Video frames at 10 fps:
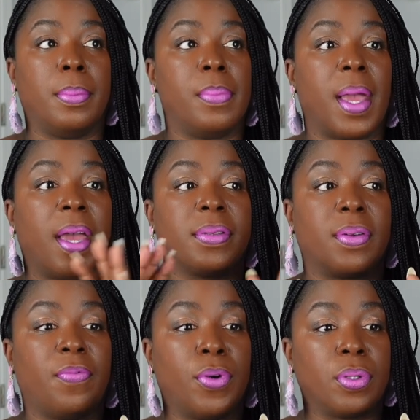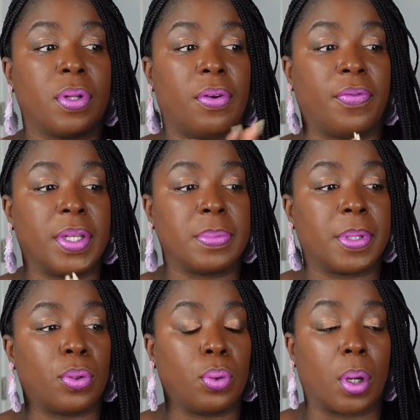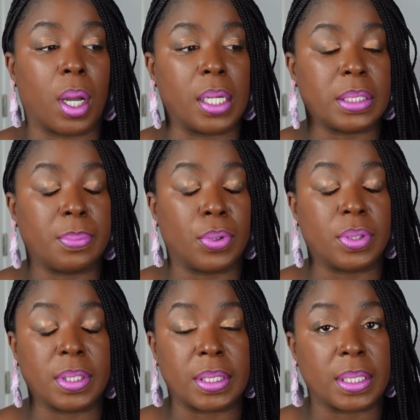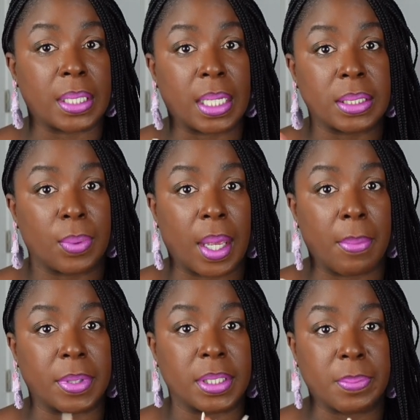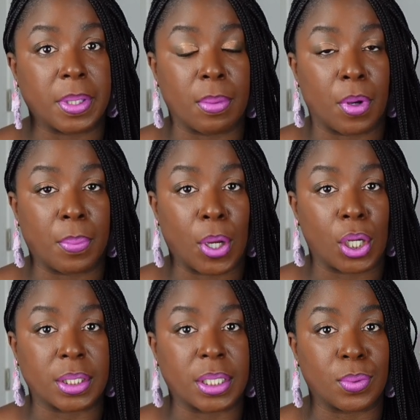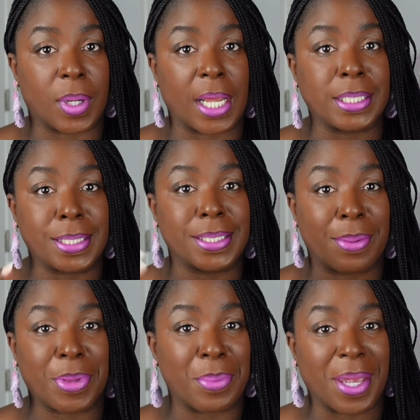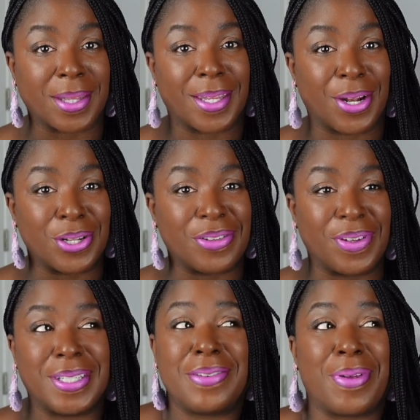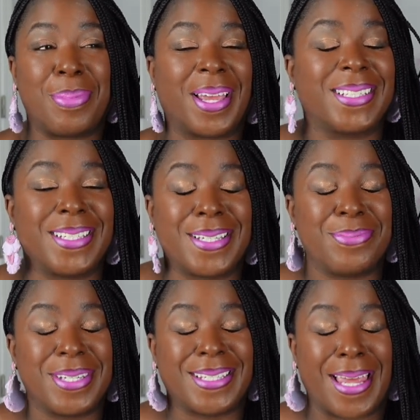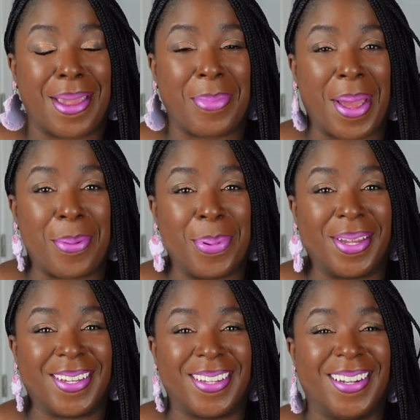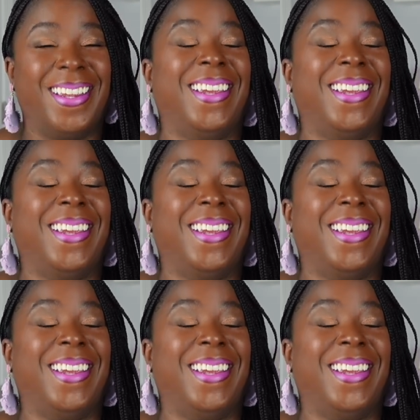I have some folks on Facebook who are constantly posting these things. I swear I'm going to just put them on pause because when I say something back, they get all defensive. I'm like, sis, I'm just saying my opinion.